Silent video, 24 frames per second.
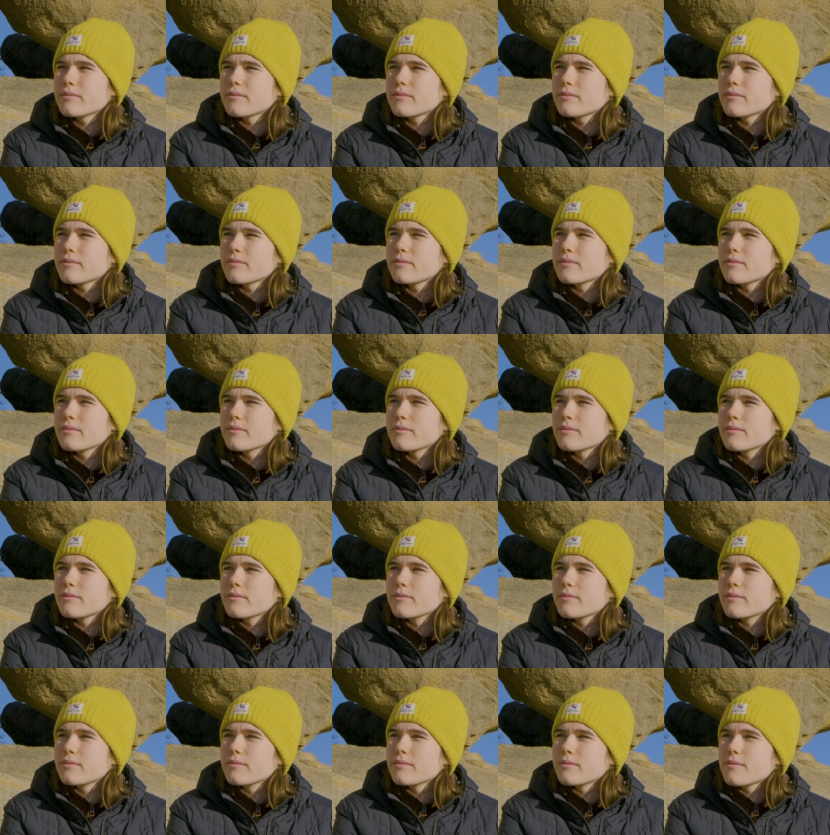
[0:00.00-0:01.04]

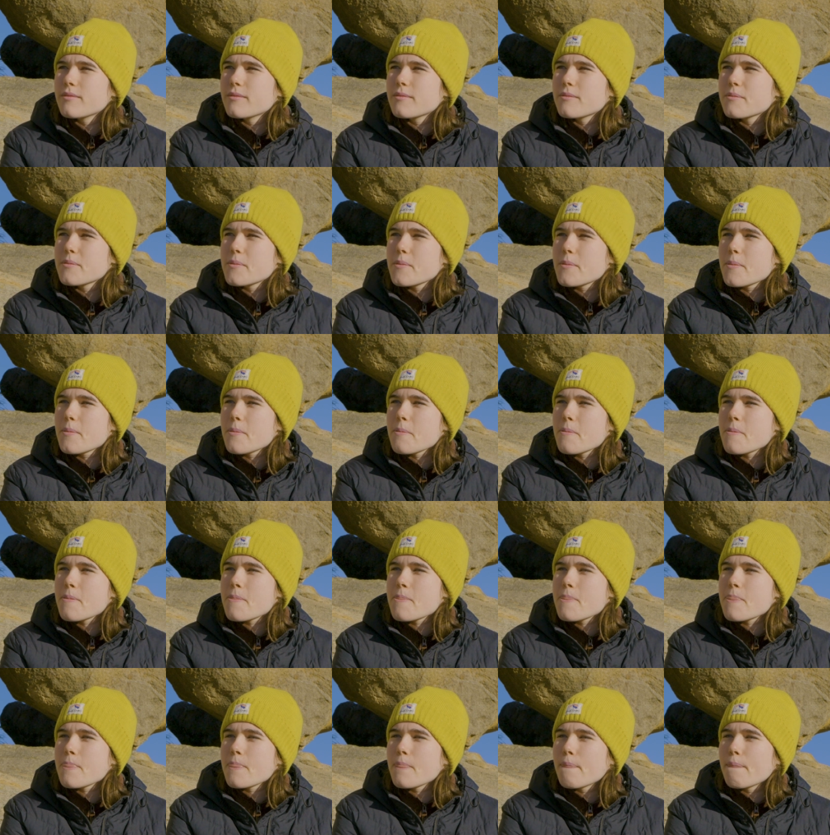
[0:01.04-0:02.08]

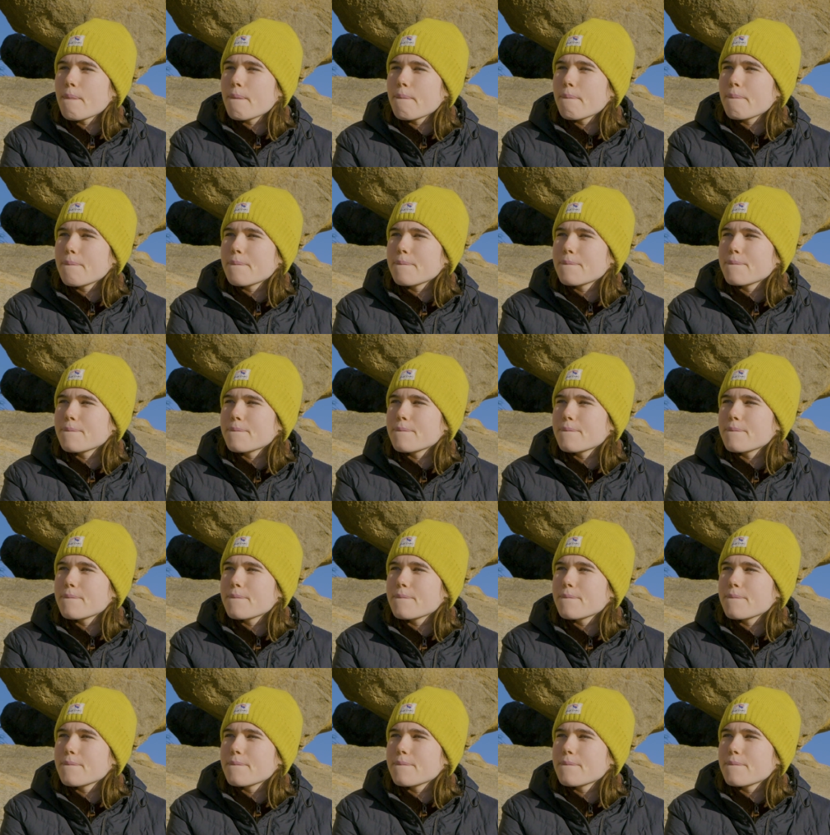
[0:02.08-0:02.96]
(no one is talking)